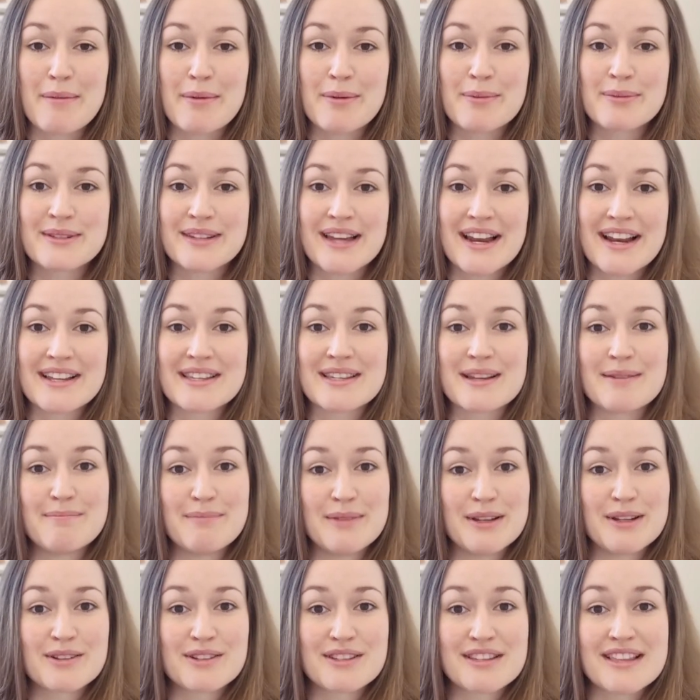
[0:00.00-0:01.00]
baby was getting
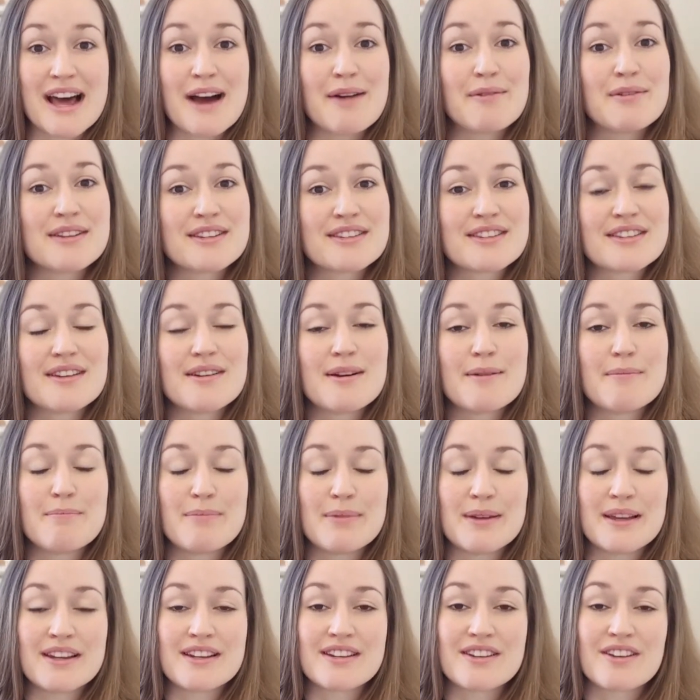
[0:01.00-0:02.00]
some milk. So that was a
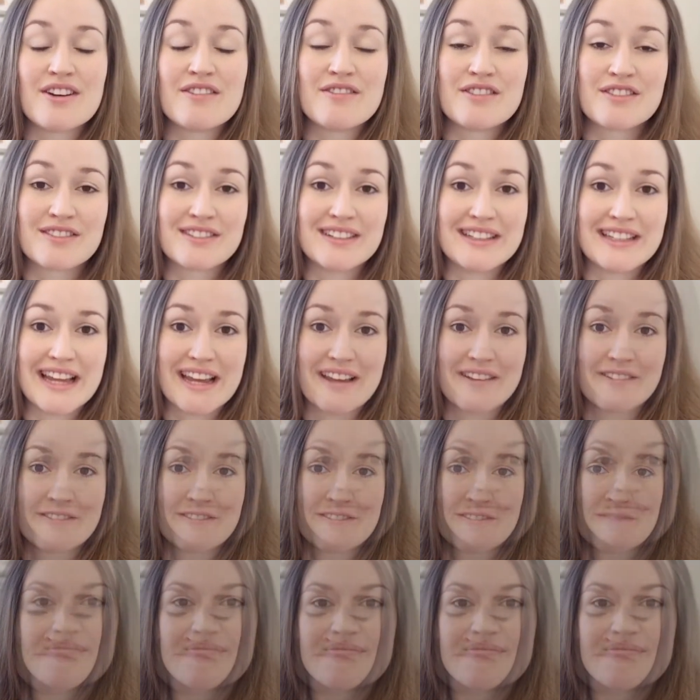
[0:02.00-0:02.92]
bit of a relief.